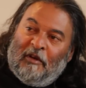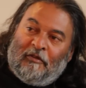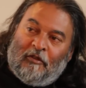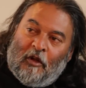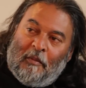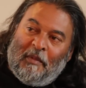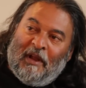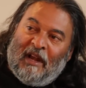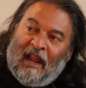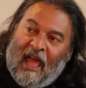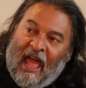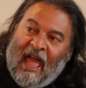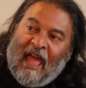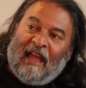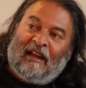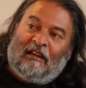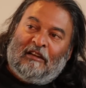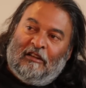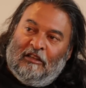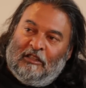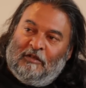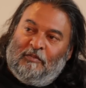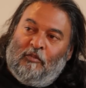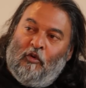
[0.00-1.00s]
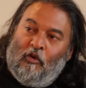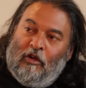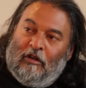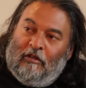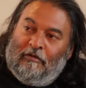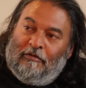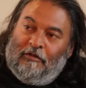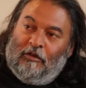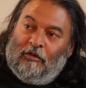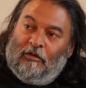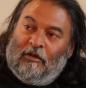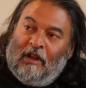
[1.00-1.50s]
but from an actor's point
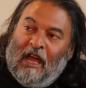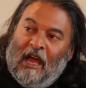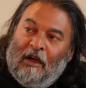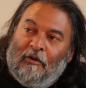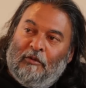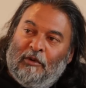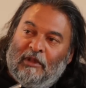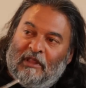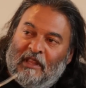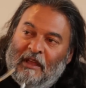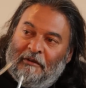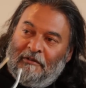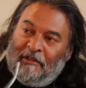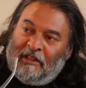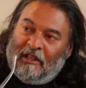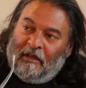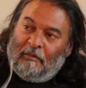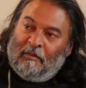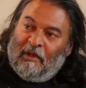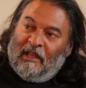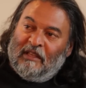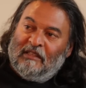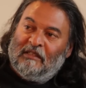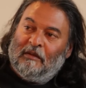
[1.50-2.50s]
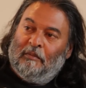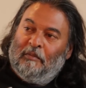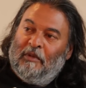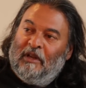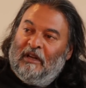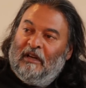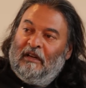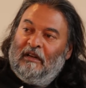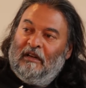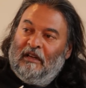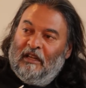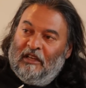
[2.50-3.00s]
of view, now with everything being
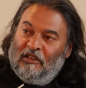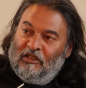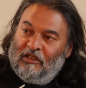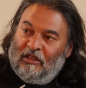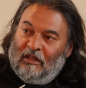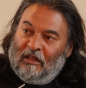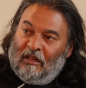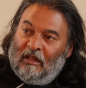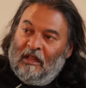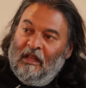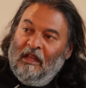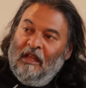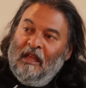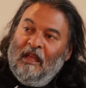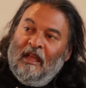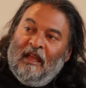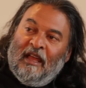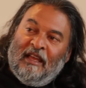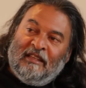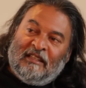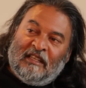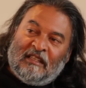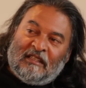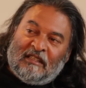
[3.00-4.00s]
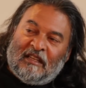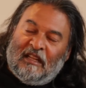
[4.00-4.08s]
submitted digital, is it